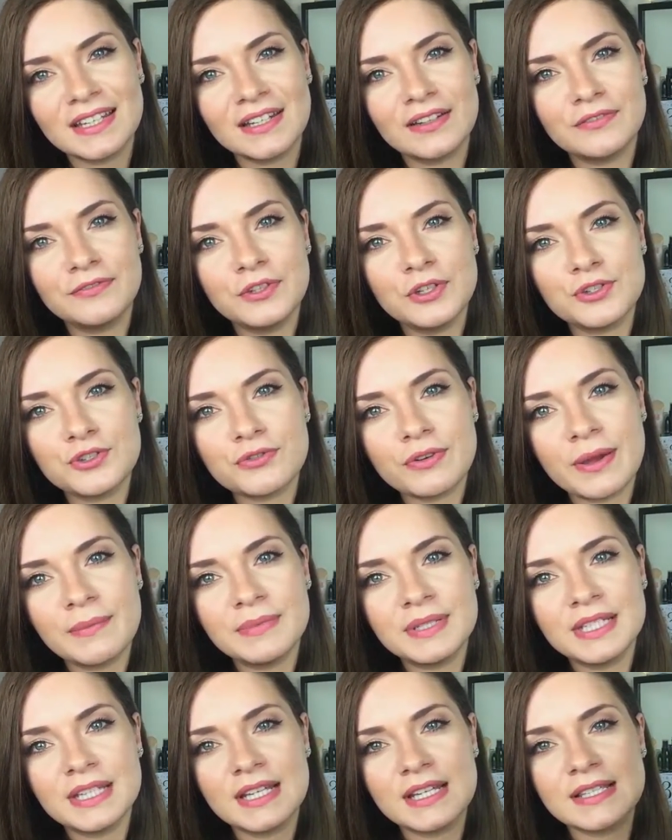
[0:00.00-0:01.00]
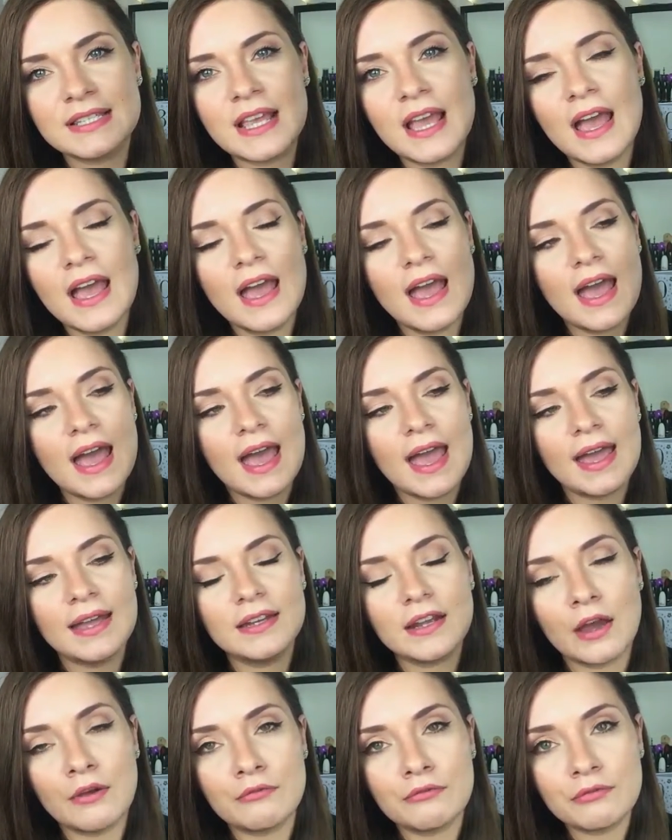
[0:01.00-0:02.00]
in a future empties,
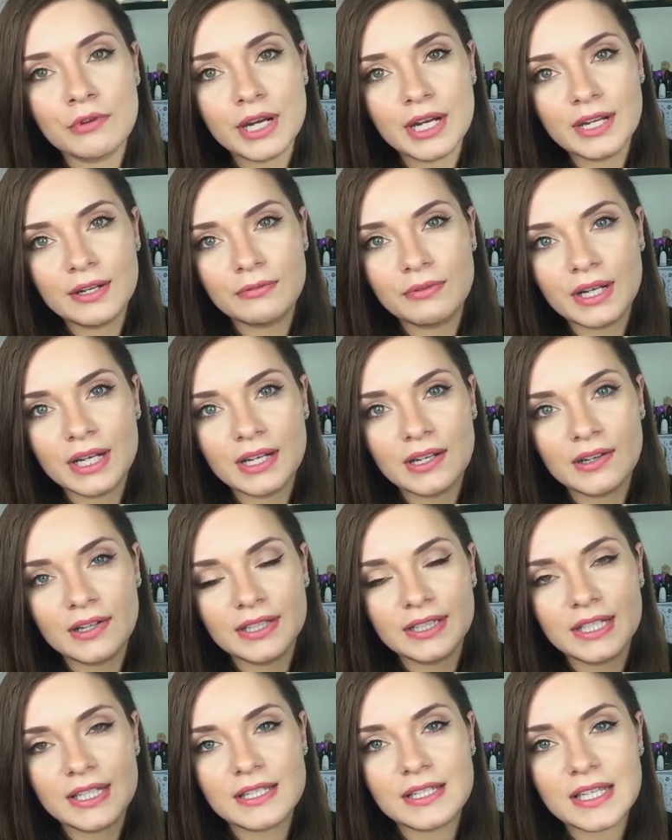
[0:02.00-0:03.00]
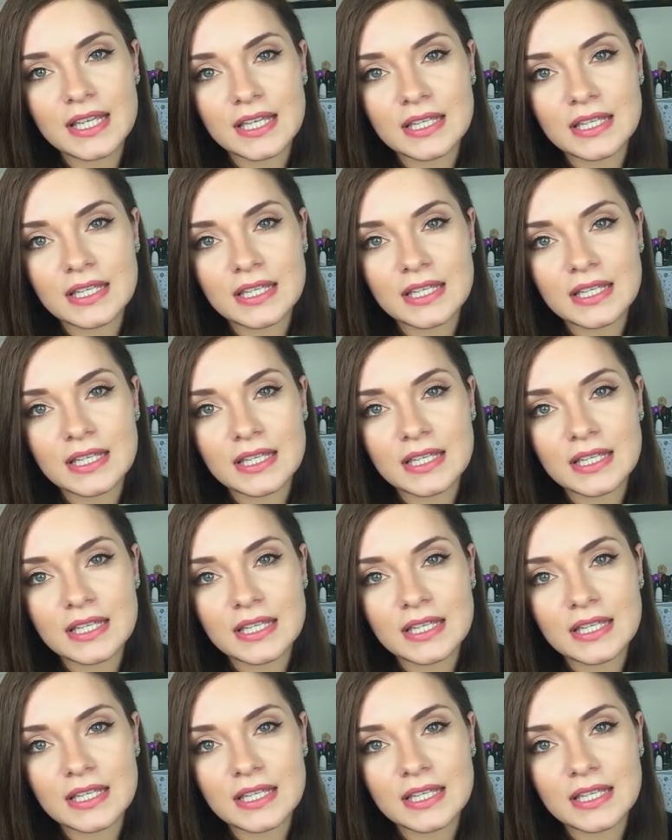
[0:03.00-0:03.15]
and I really really like this.